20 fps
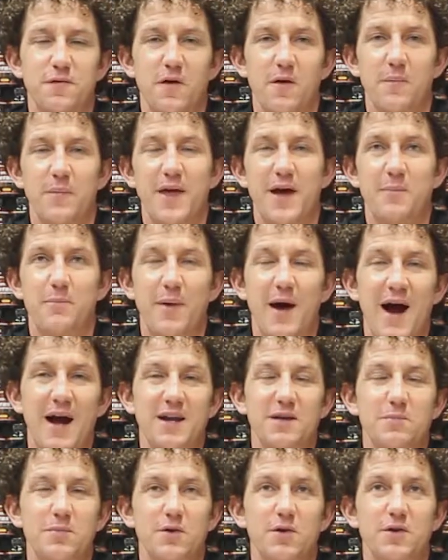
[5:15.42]
from that
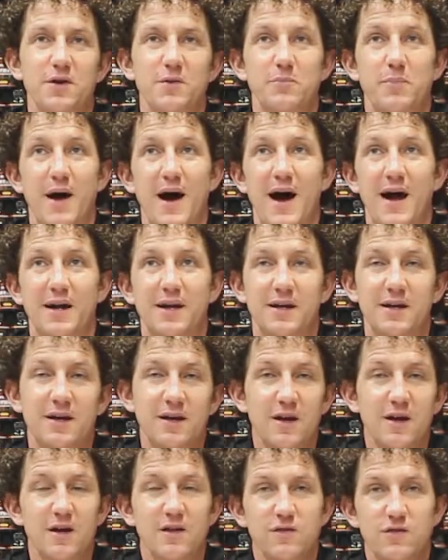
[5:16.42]
bodybuilding
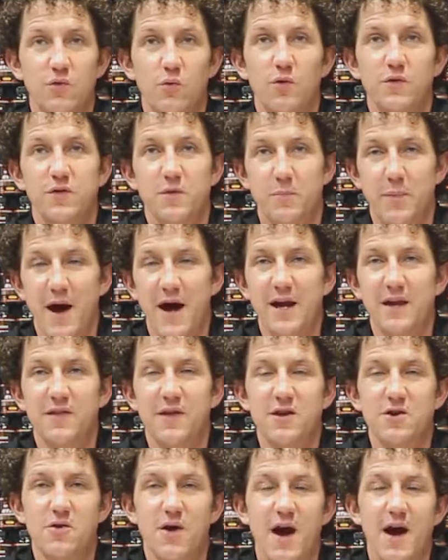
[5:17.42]
body to the body
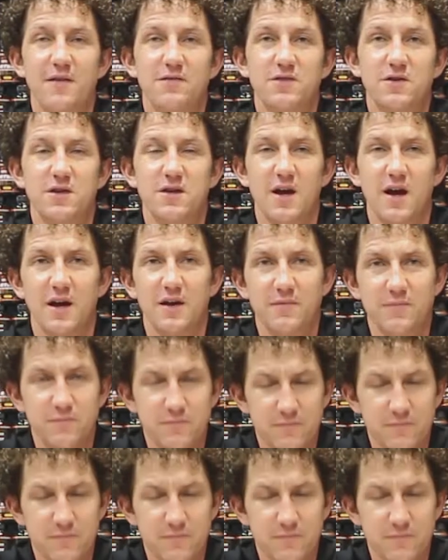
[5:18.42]
that you have today?